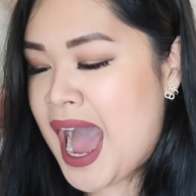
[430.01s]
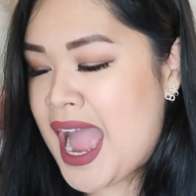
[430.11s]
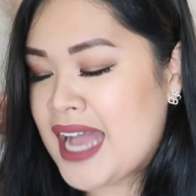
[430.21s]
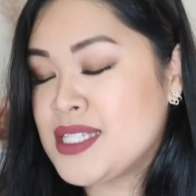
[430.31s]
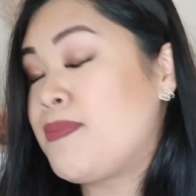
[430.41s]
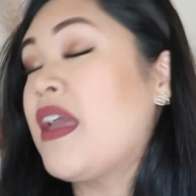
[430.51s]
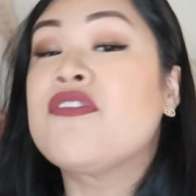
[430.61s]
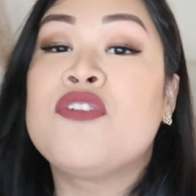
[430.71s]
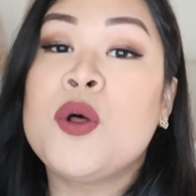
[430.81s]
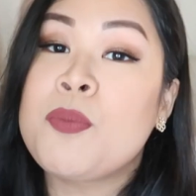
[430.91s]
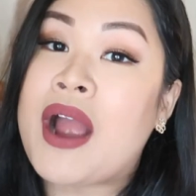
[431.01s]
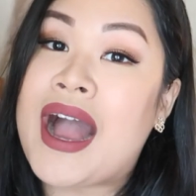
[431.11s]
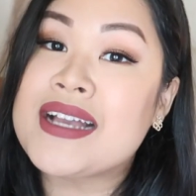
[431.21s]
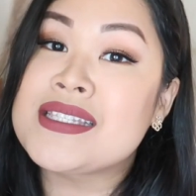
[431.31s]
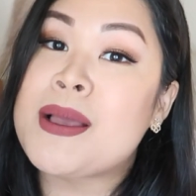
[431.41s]
I had to pay full
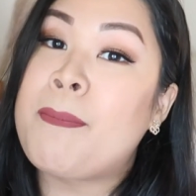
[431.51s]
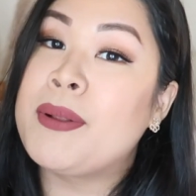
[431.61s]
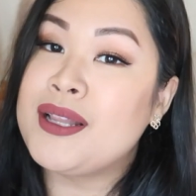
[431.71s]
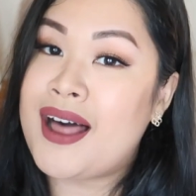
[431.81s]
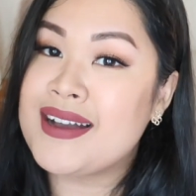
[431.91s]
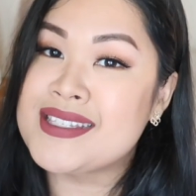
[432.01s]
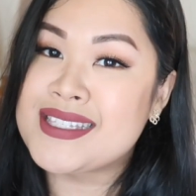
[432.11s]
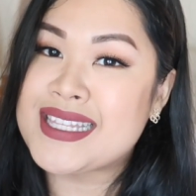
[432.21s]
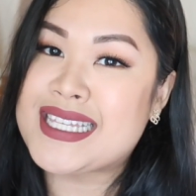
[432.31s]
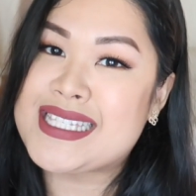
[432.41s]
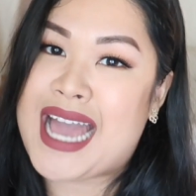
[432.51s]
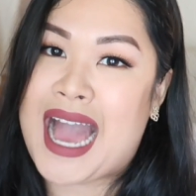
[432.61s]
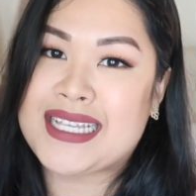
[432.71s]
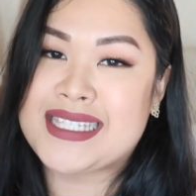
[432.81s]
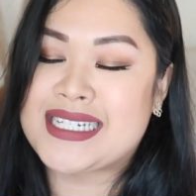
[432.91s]
price plus the
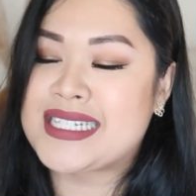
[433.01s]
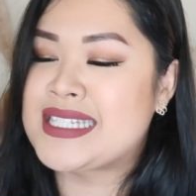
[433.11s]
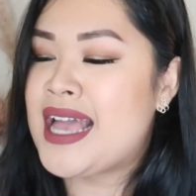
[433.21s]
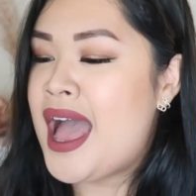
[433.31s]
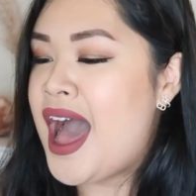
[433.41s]
taxes